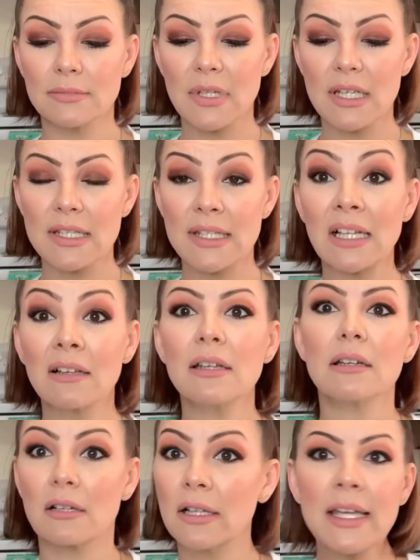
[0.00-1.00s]
is
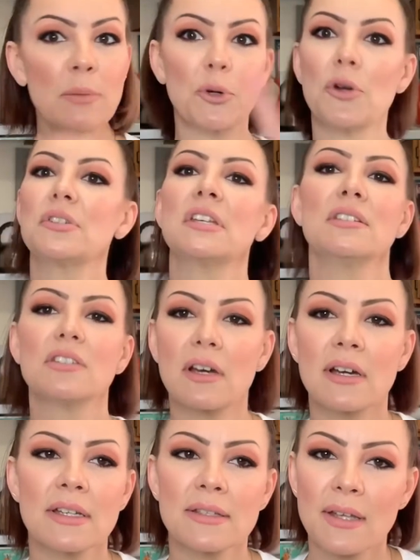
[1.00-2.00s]
clean proteins, you
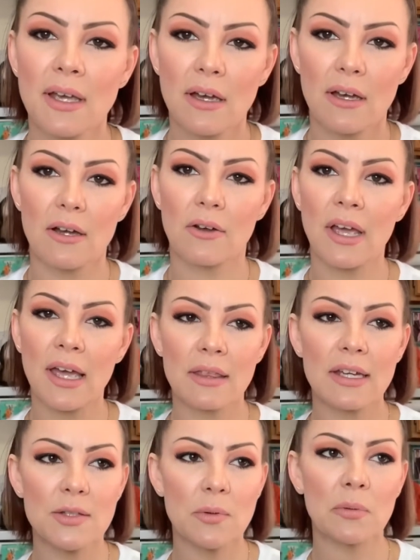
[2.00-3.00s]
guys. Okay,
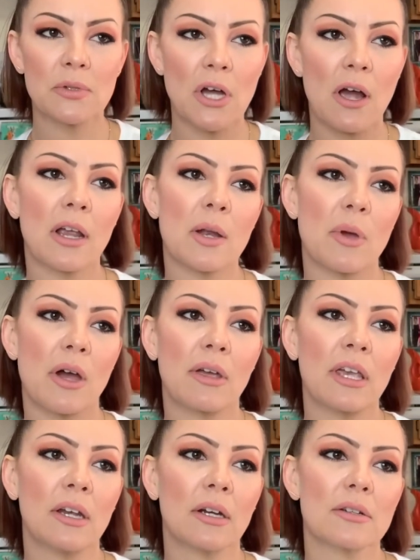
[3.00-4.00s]
that's what we're talking about
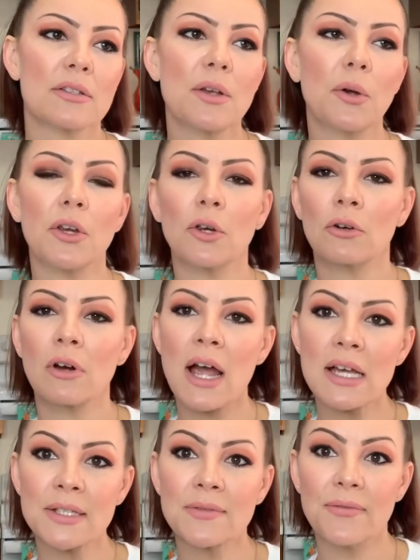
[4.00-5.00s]
here. So your
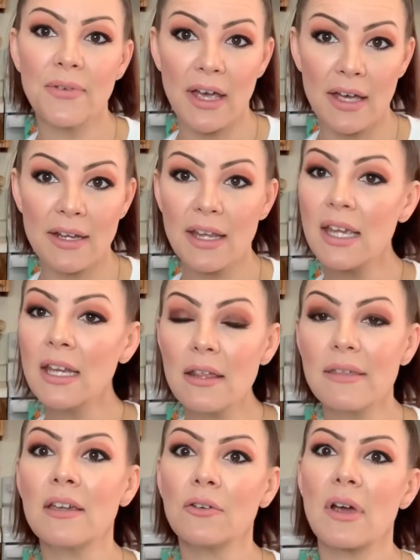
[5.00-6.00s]
grass-fed,
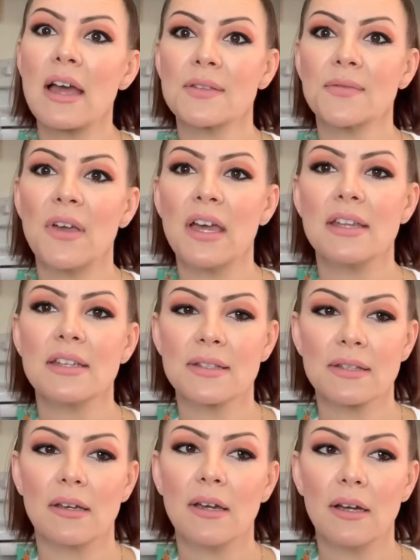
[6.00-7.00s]
anything grass-fed
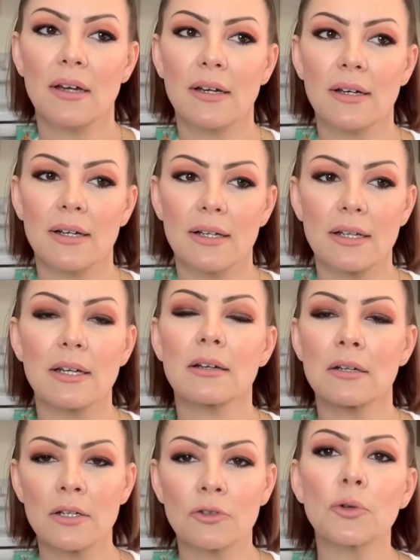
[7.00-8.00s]
is a
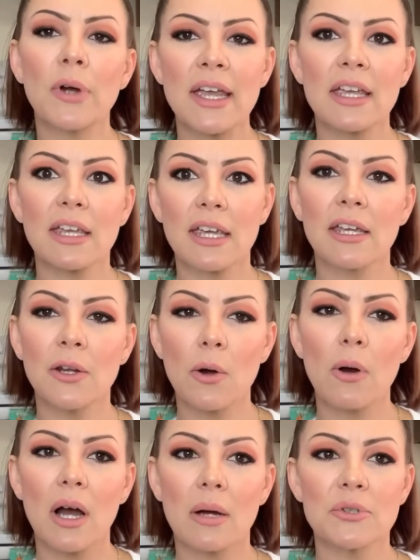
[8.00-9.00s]
great
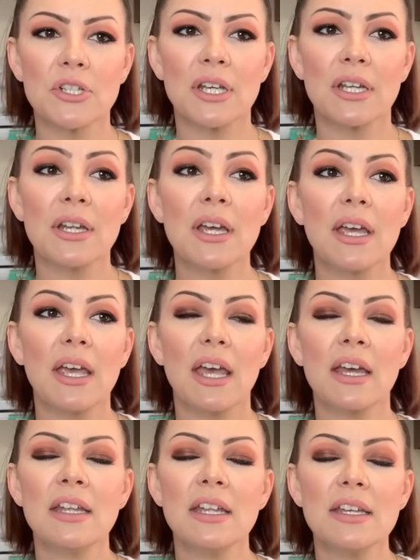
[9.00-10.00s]
keto option,
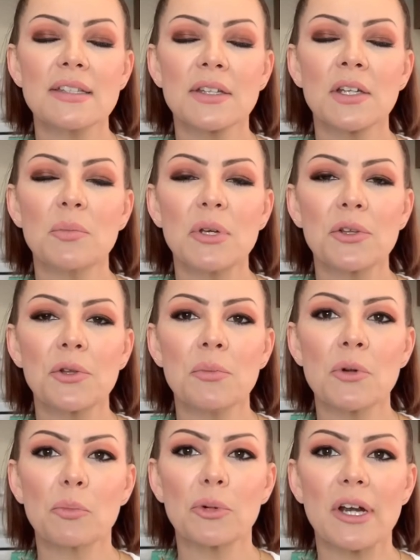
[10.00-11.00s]
and it's going to be a little
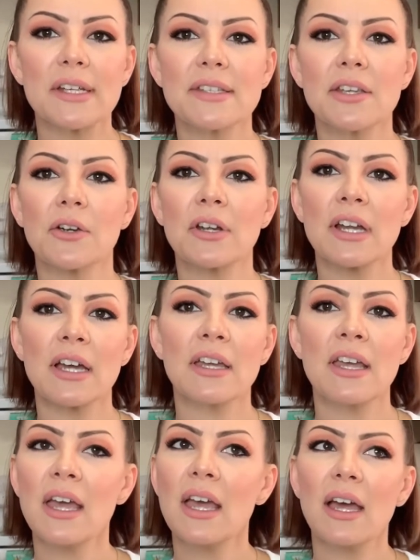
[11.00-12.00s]
more pricier. And
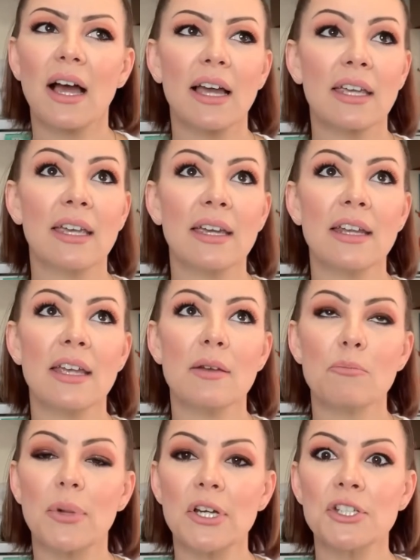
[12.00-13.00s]
I get
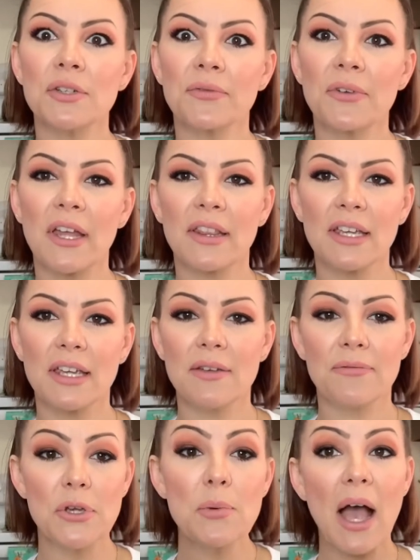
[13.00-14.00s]
it, budget friendly.
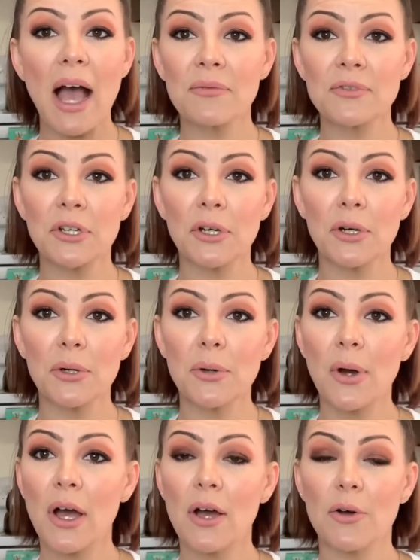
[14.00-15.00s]
If you have to
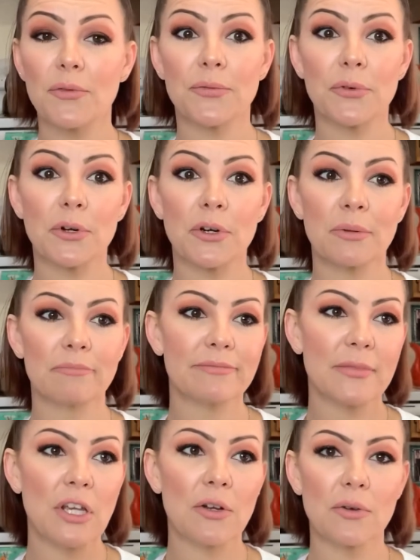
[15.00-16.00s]
go for,
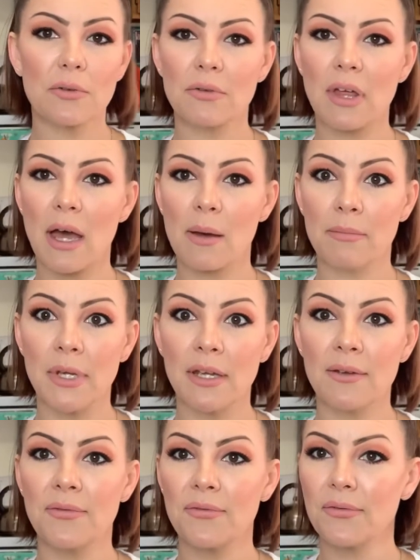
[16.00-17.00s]
you know, that
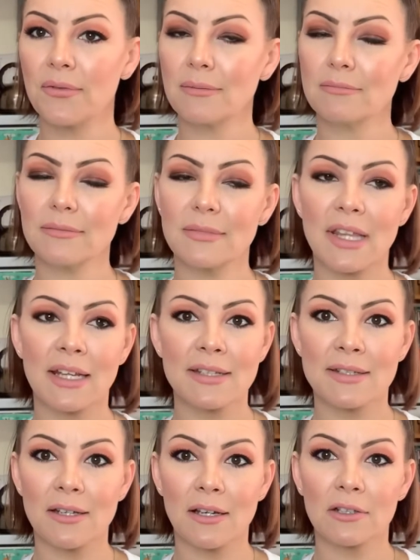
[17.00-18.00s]
beef that
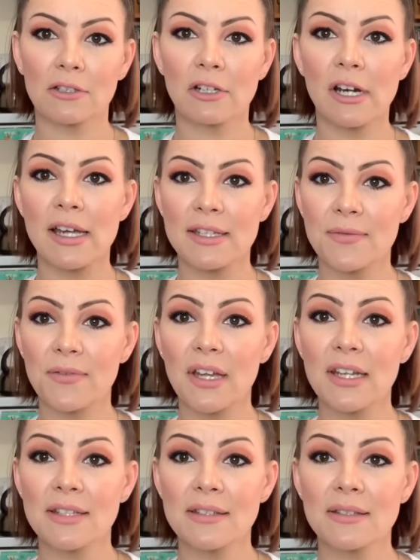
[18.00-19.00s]
is not grass-fed,
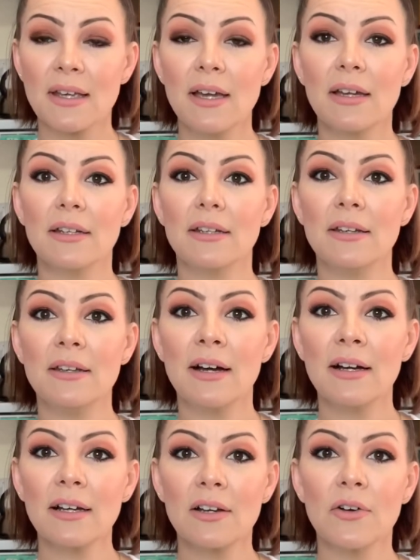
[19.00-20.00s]
it's
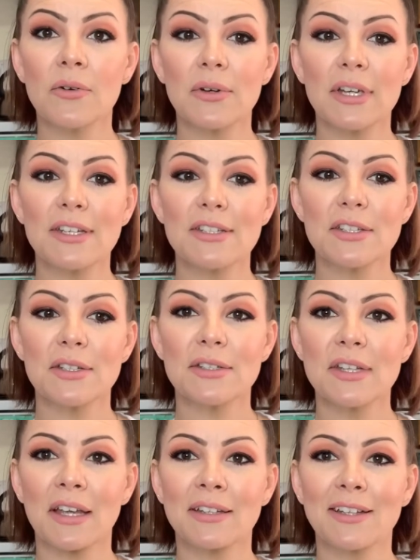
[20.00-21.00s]
not going to
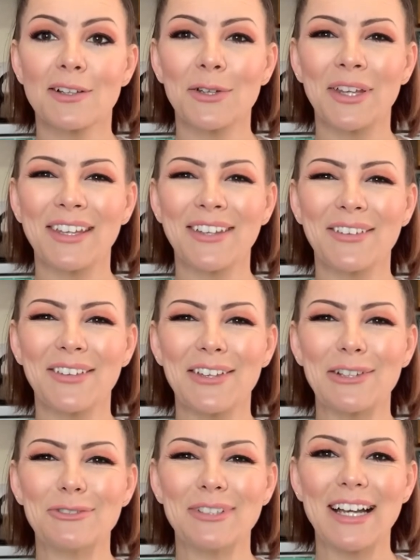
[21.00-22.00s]
technically kill
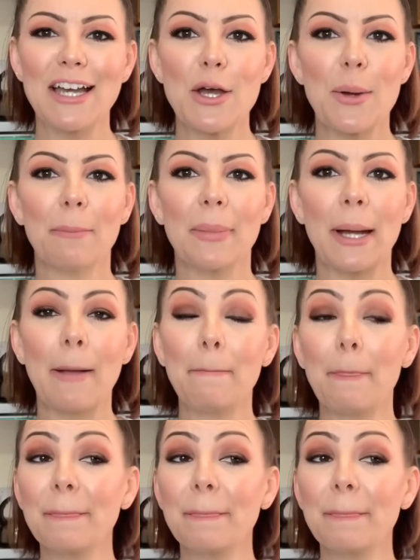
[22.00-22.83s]
you. But